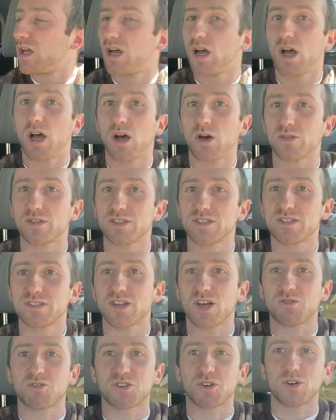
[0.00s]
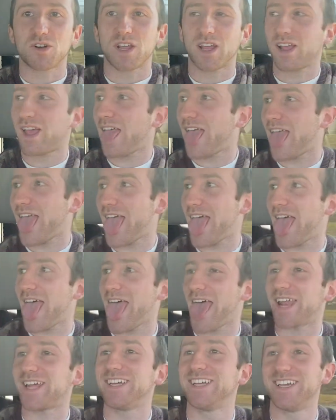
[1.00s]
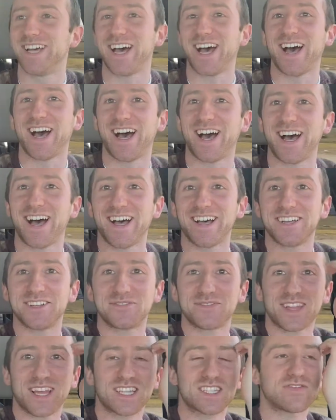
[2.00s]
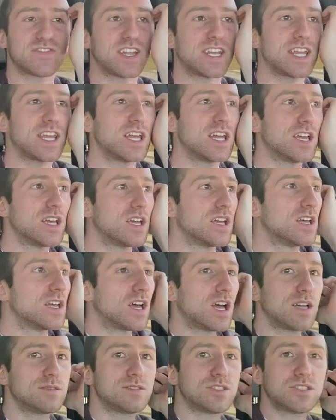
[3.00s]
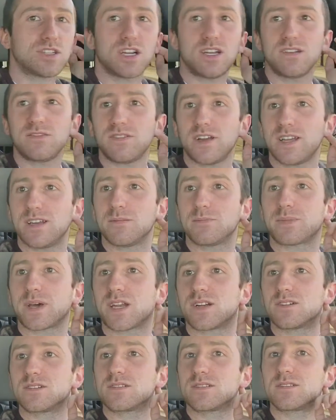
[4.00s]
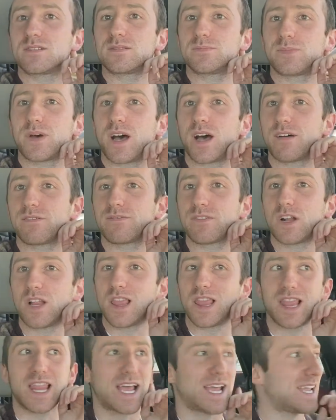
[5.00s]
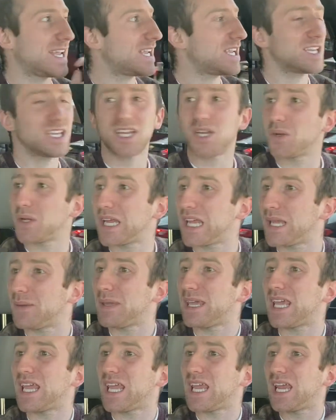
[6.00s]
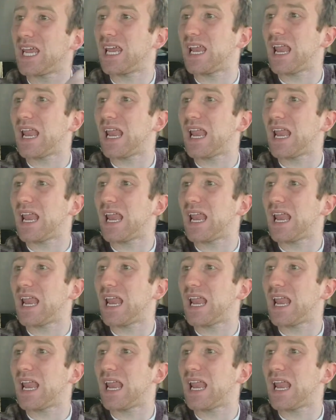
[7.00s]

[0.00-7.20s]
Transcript: Oh, this is all recording. That's funny. I'm just trying to find a better spot for light. You know what I mean?